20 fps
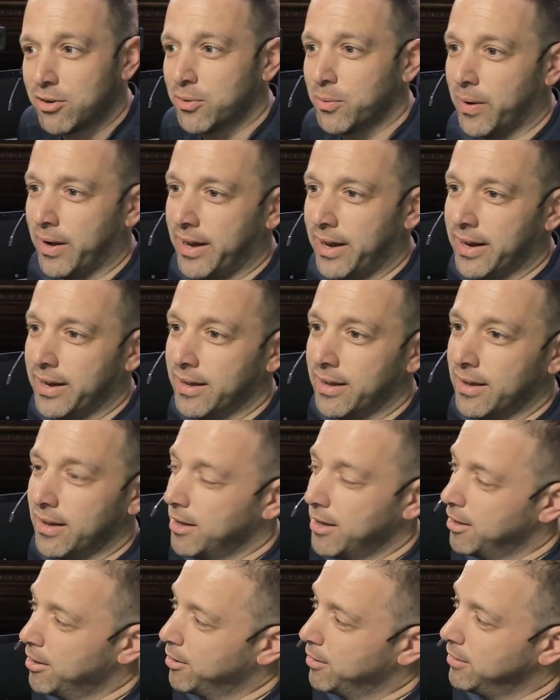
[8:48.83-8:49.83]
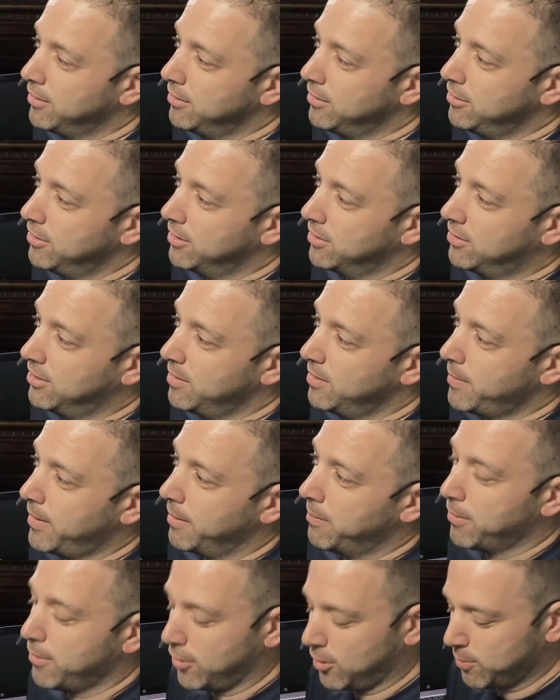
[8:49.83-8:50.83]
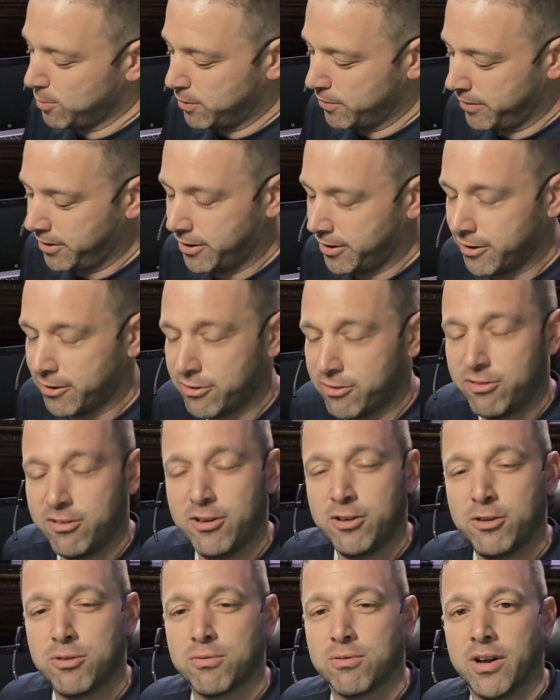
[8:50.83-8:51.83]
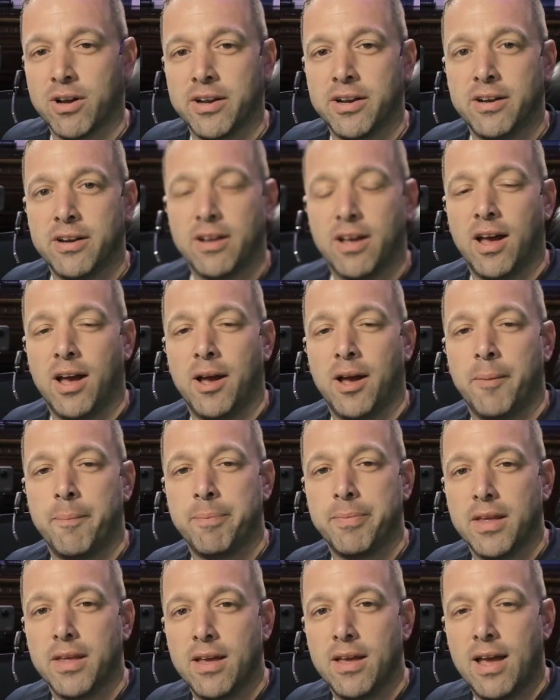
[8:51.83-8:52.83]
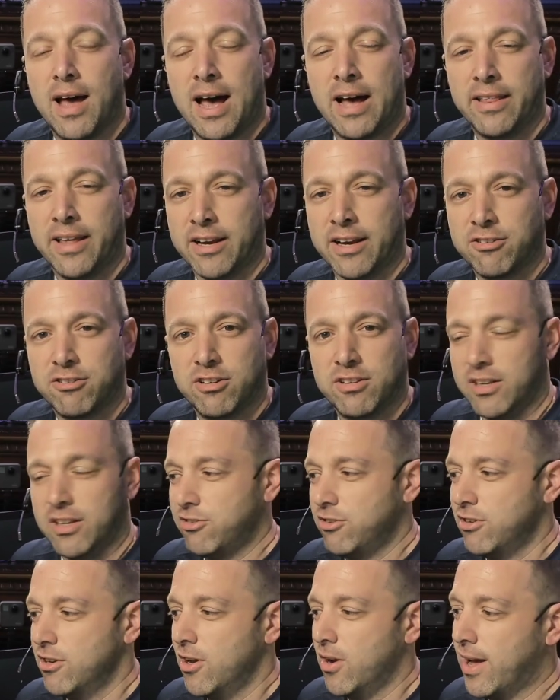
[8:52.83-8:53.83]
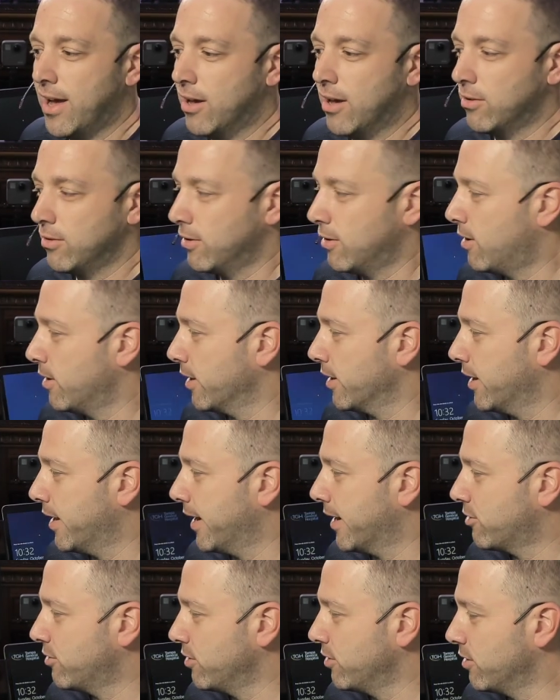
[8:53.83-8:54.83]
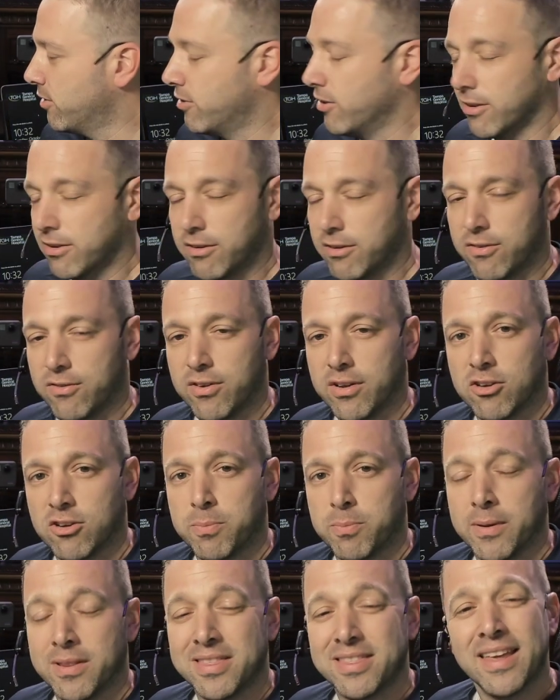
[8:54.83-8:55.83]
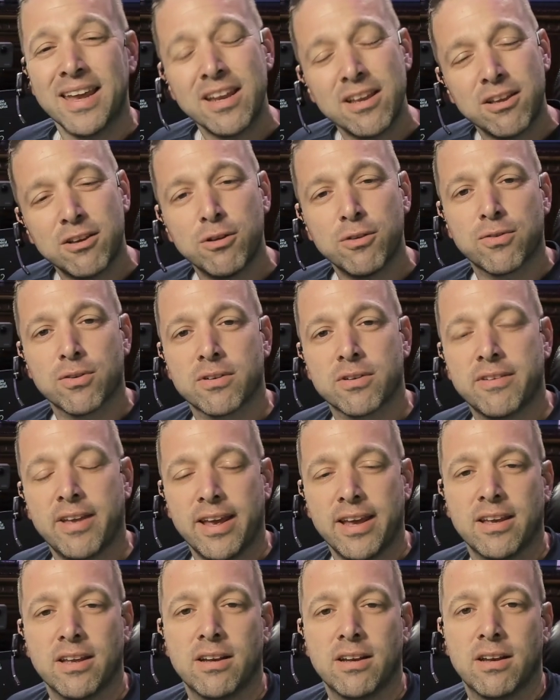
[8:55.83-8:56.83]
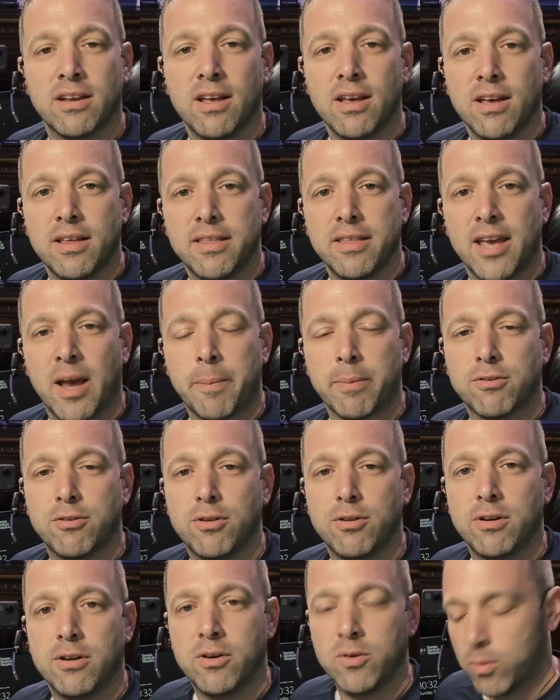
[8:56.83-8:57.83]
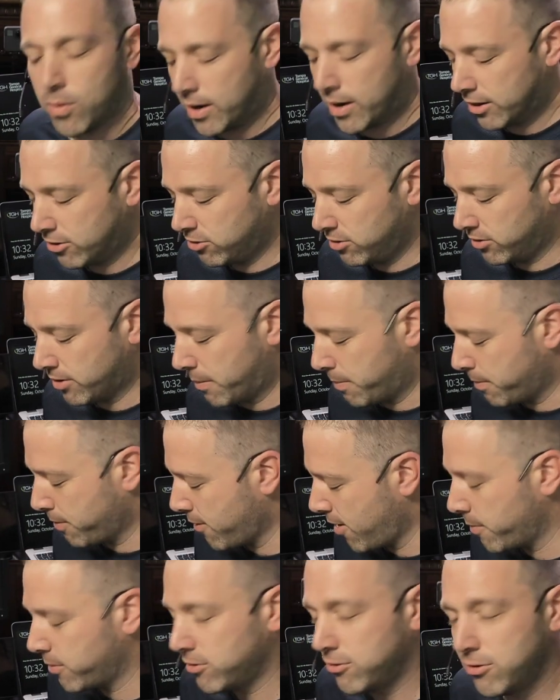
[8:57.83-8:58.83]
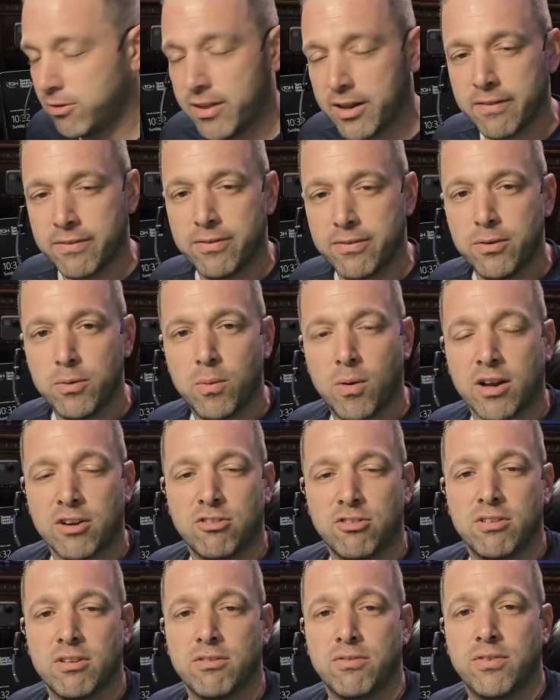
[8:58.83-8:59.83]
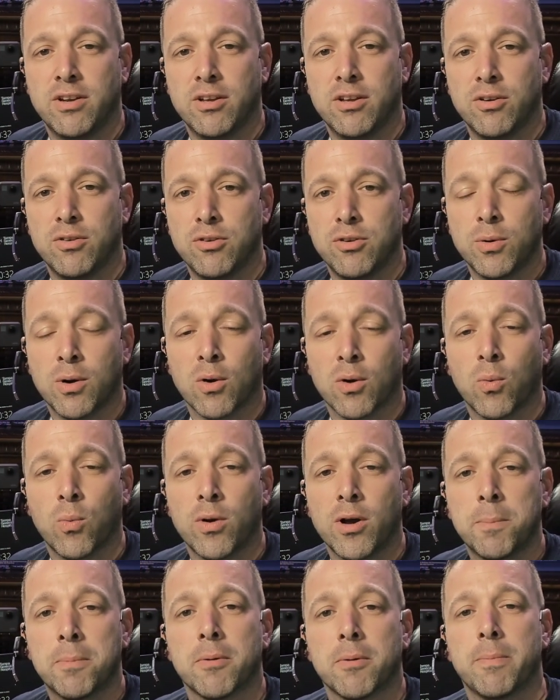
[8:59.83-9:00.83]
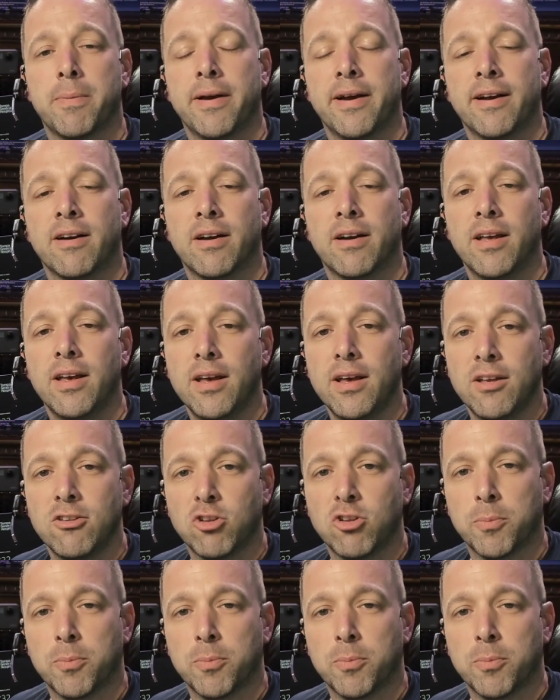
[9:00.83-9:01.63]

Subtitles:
way. You can see my program over here is still running. I'll actually let you know how long it actually took to finish. But thank you for taking the opportunity to watch this. I promise you that if you watch this video, you are well prepared to